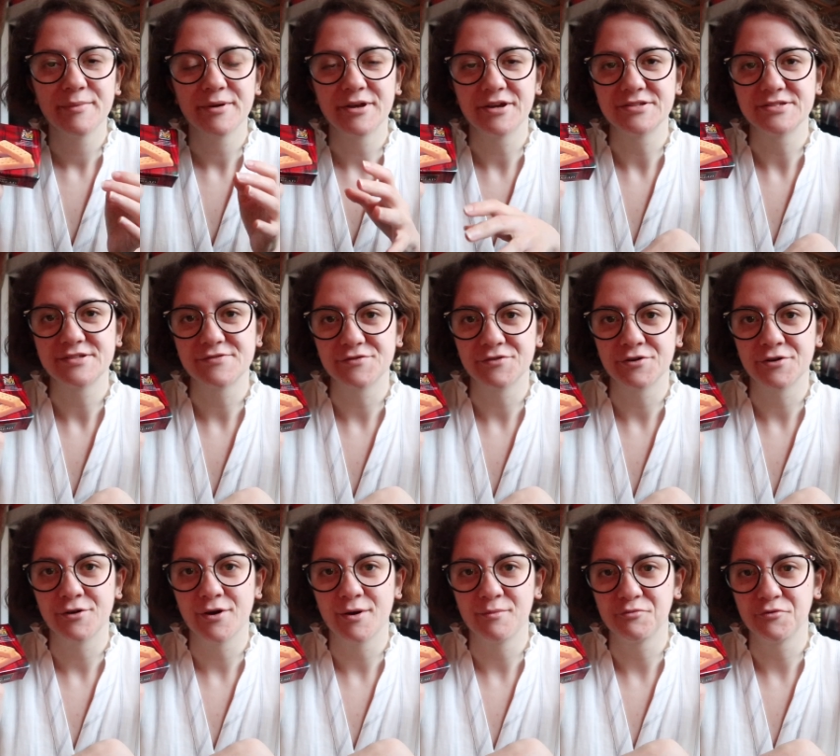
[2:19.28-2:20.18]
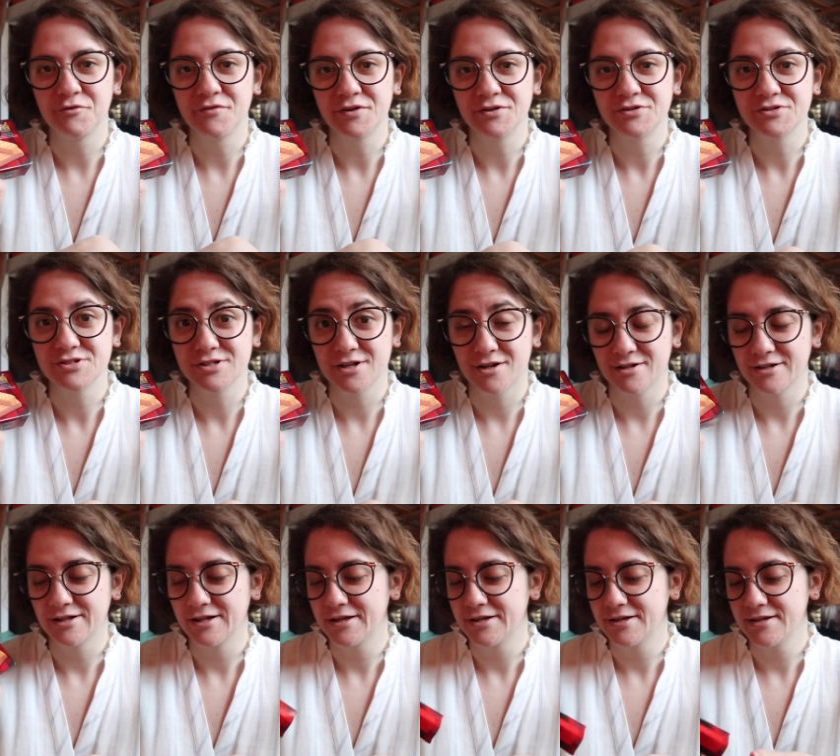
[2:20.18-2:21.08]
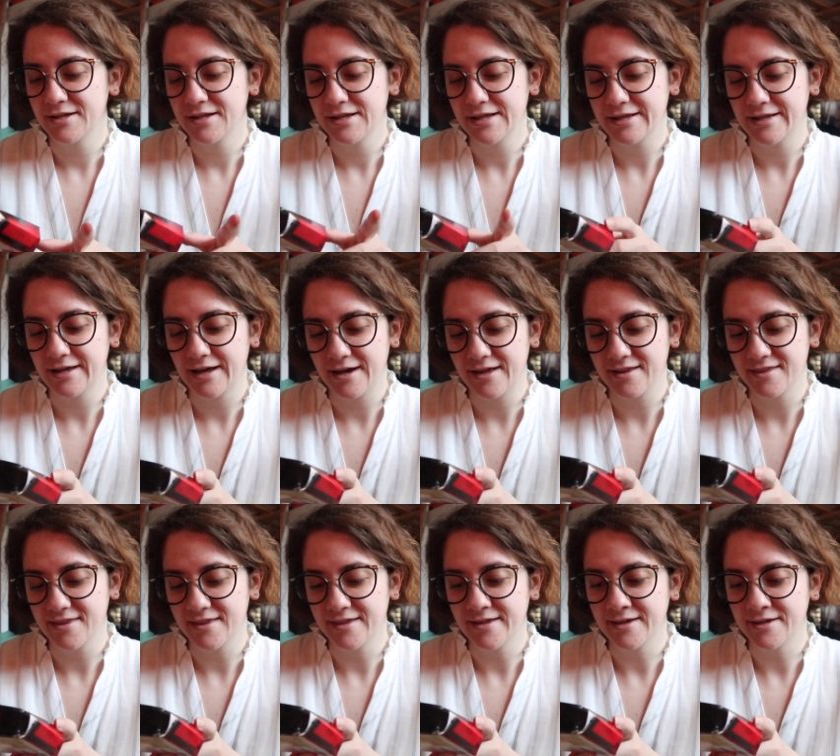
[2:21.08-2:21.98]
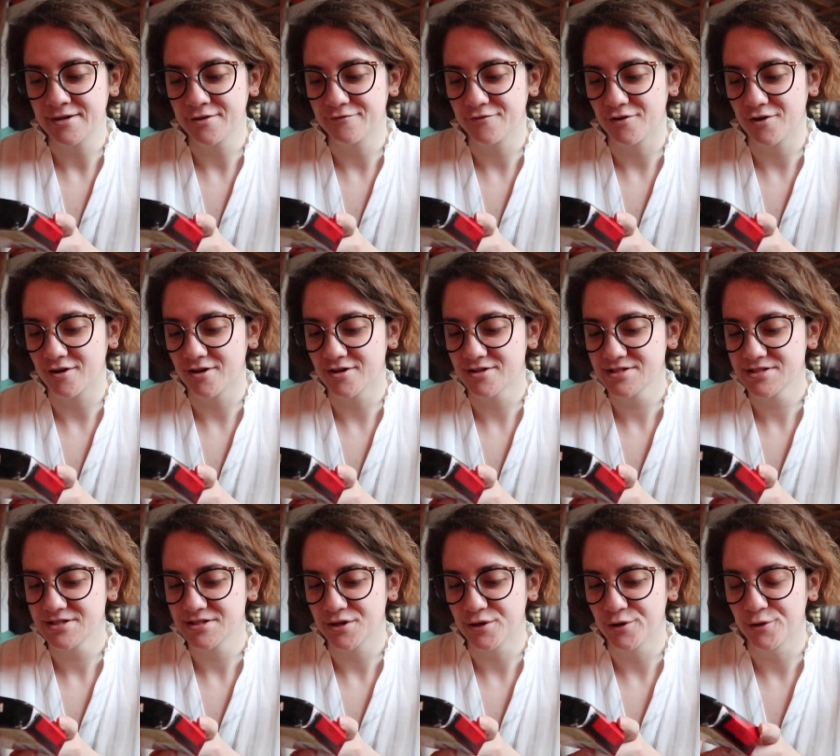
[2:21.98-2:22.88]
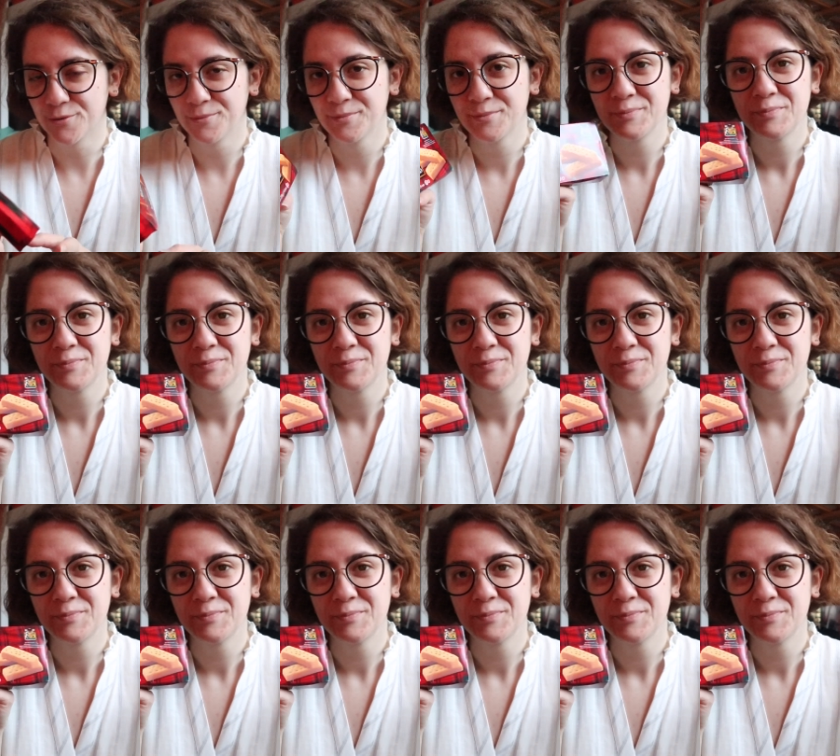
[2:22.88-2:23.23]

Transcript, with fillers: because if you don't know, I'm moving to Scotland at the end of August, so